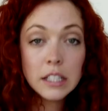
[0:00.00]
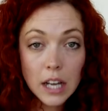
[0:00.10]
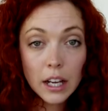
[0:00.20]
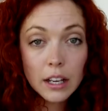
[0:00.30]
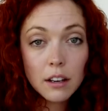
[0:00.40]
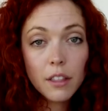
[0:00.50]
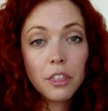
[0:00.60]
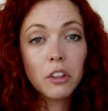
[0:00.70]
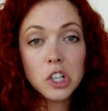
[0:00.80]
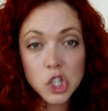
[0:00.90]
done,
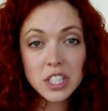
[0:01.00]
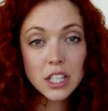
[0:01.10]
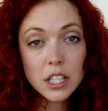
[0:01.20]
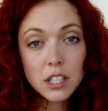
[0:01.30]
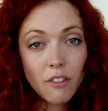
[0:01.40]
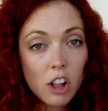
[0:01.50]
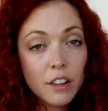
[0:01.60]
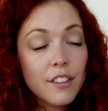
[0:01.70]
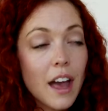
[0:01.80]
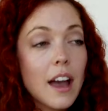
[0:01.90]
the logistics of all
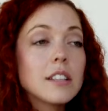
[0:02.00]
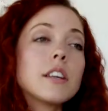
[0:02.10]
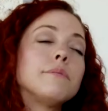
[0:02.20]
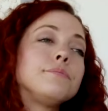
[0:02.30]
of that.